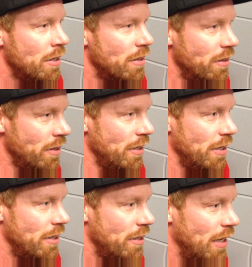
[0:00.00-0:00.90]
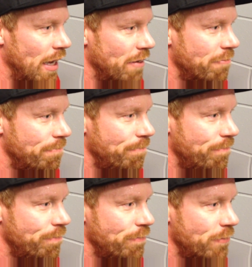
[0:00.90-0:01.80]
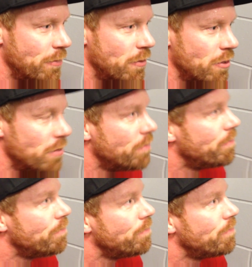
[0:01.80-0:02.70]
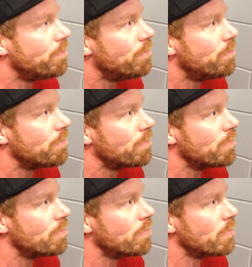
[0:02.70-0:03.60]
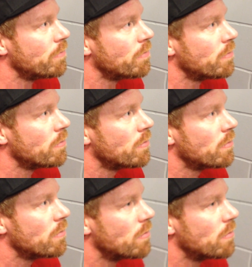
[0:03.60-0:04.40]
Yeah. Are, you still concerned about the future at this point?